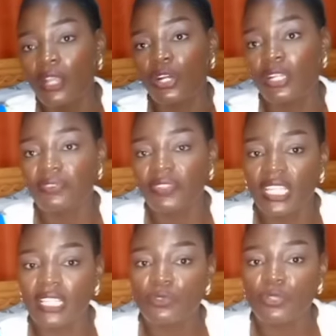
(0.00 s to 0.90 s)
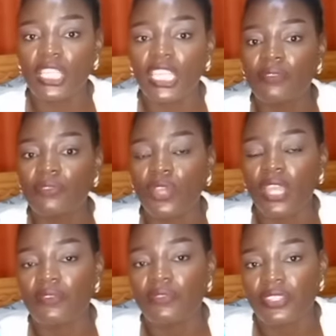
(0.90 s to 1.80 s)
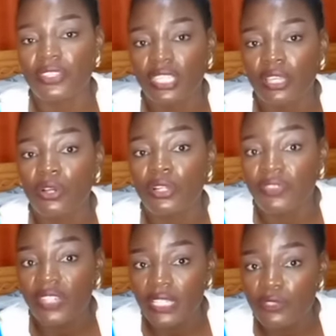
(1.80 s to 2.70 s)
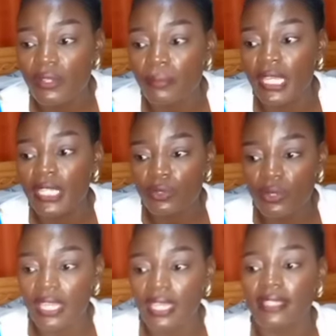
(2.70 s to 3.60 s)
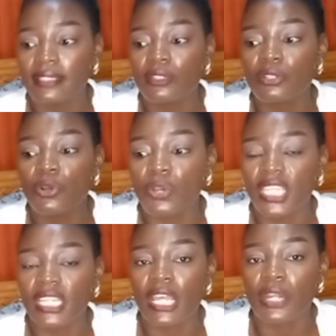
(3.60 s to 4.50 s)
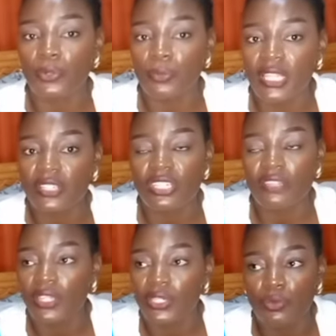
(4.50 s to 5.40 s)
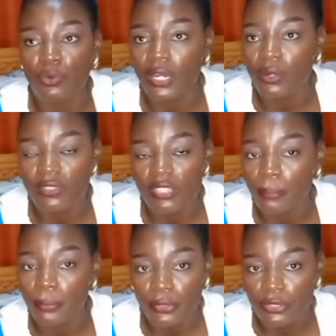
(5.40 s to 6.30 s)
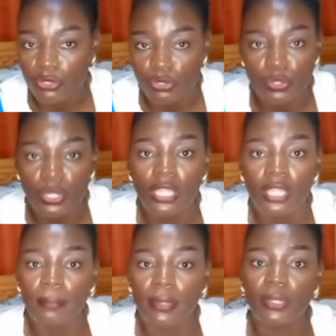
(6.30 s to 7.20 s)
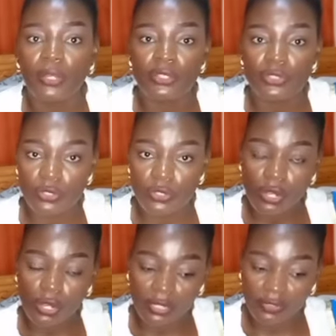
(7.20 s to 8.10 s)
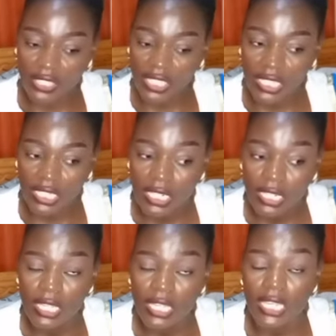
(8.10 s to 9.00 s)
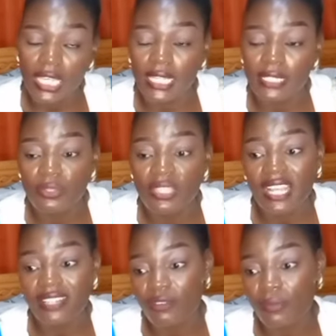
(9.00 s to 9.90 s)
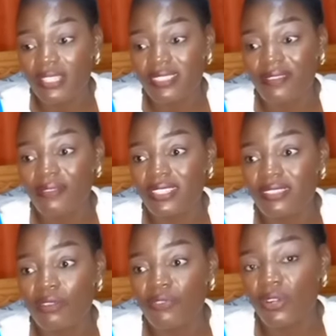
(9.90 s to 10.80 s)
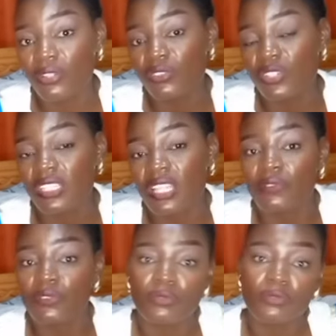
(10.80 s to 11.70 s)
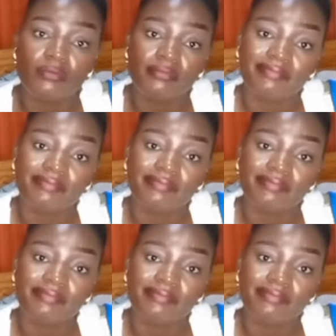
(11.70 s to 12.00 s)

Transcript: Confidence will give you everything. Confidence will make you go in a room that even you are not supposed to. But because you're so confident, and with customer service, of course, you just have to